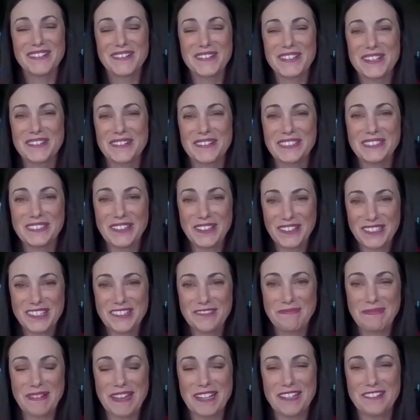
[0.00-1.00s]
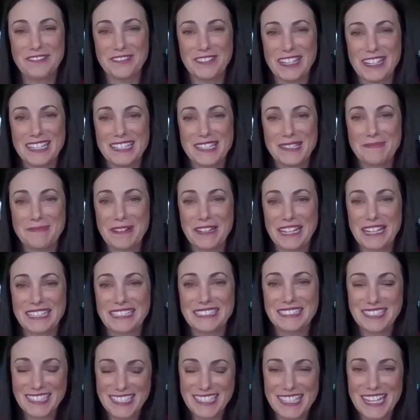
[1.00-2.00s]
there are lots of benefits, but
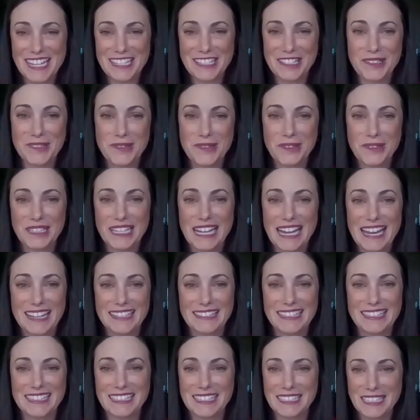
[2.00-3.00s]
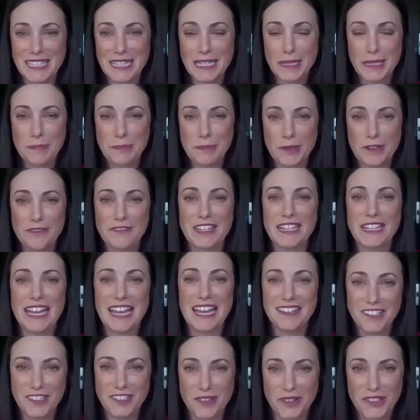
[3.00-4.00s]
I'd just like to call out the clinically proven
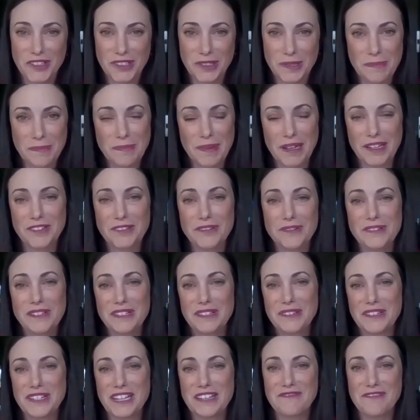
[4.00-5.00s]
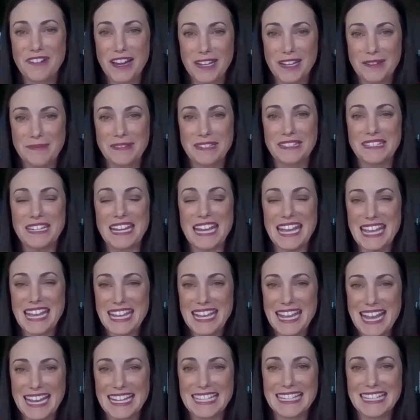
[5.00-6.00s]
antioxidant bundle, including vitamin
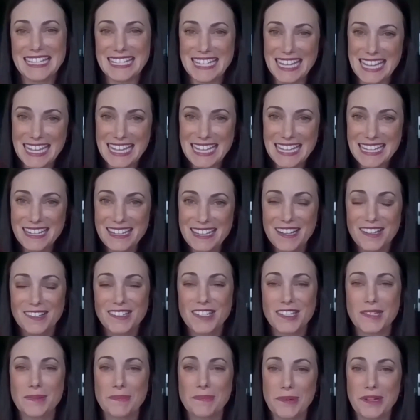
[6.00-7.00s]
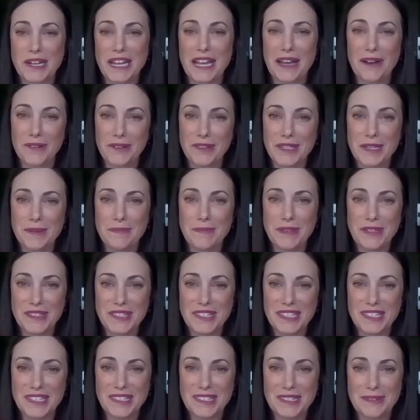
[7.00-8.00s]
E and C to support a healthy immune
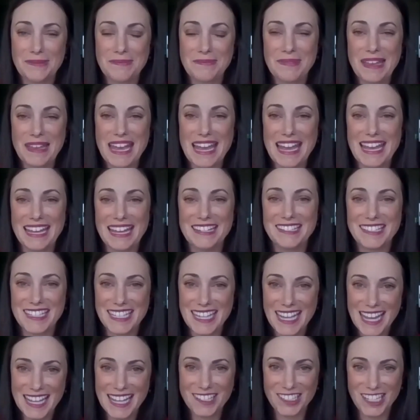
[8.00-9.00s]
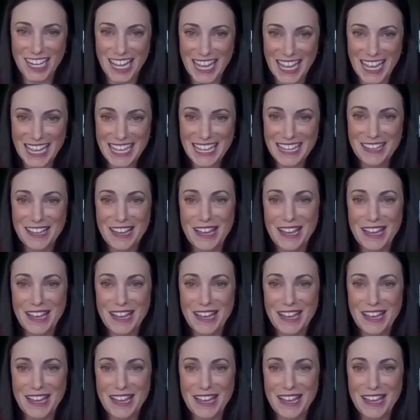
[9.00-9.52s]
system, and DHA